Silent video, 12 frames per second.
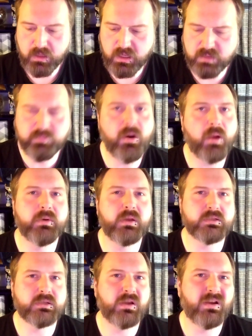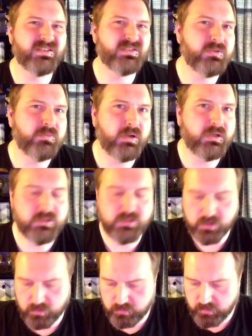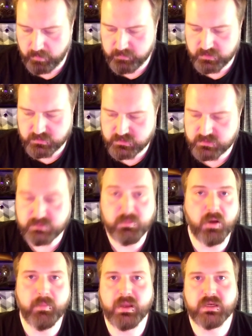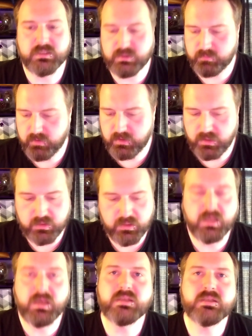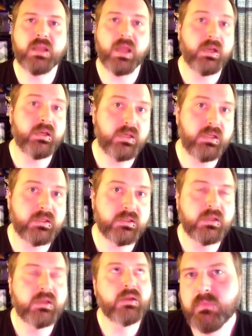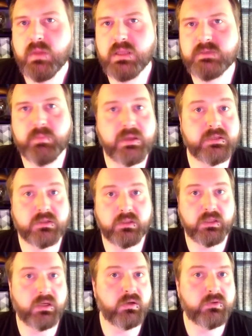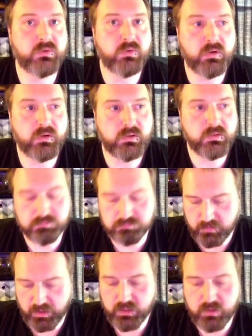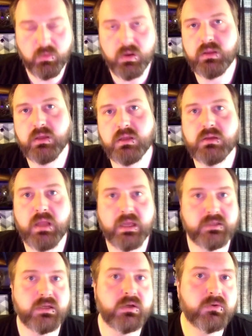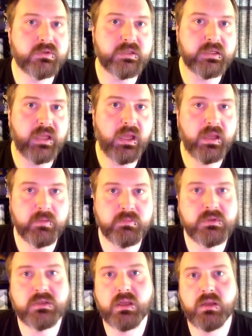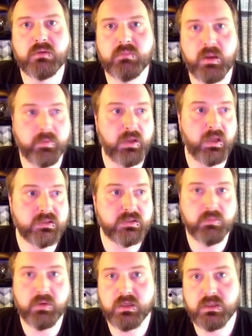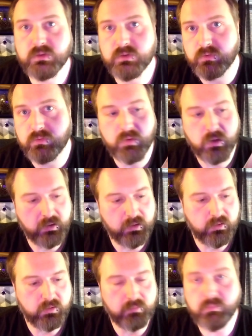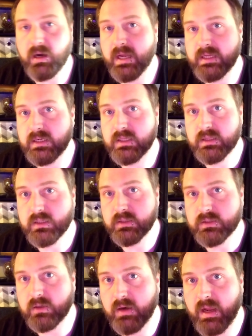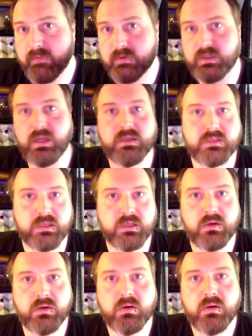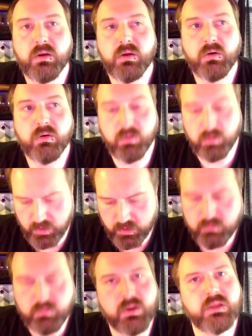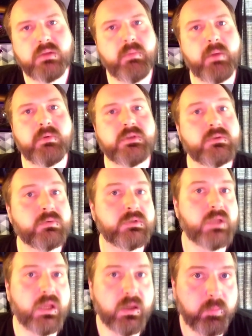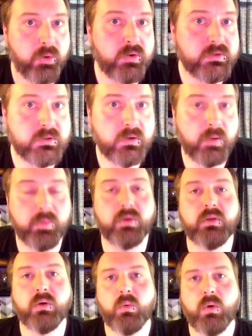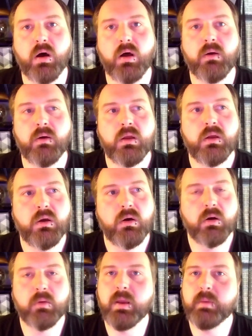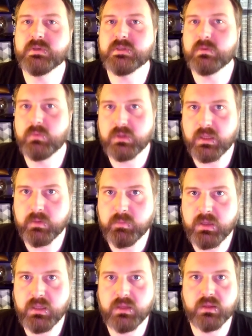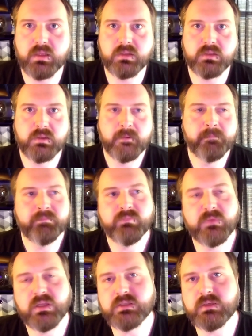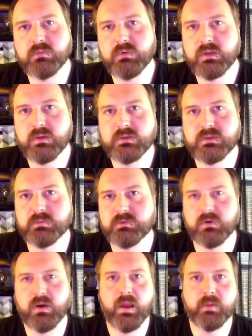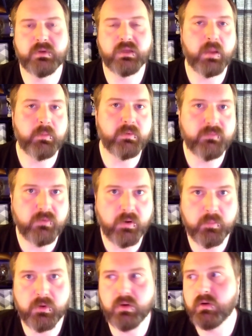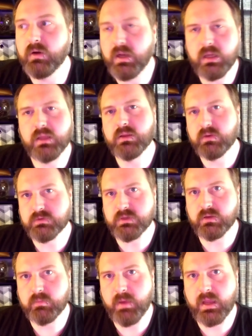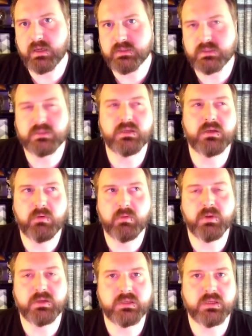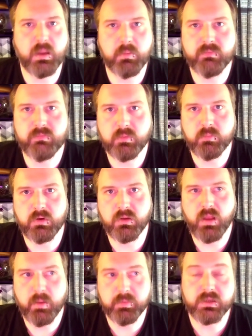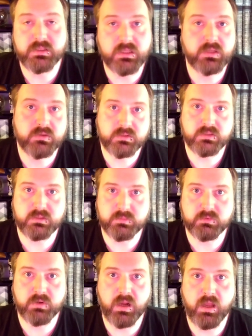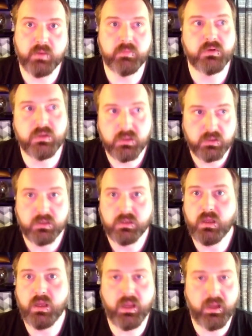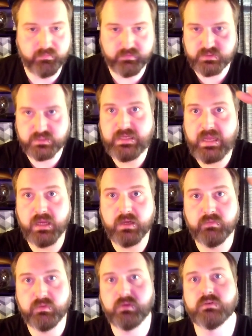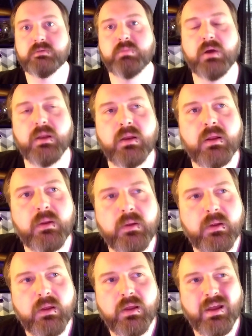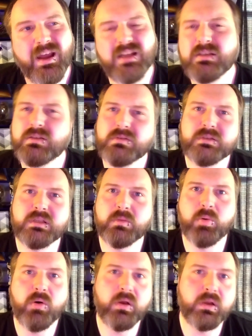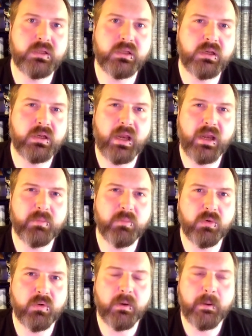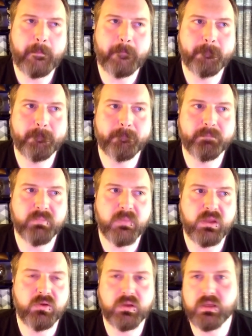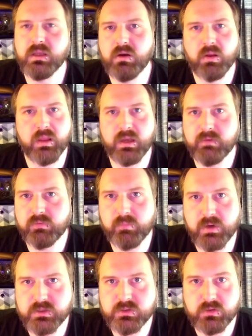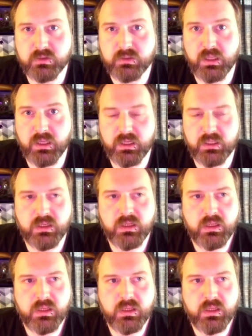It probably doesn't cost too much, though. I mean, it's a small magazine, but it is kind of neat. It's basically geared toward anyone that has an interest in games and maybe has the money to buy anything that they're advertising here. Or anyone that maybe just wants to hang a poster up on their wall. Or maybe someone like me that doesn't really subscribe to Game Informer or any of those other magazines. I know I mentioned Game Informer a lot because I used to subscribe and I have a stack of those, but I just don't see the point in it anymore. You can get all that information online.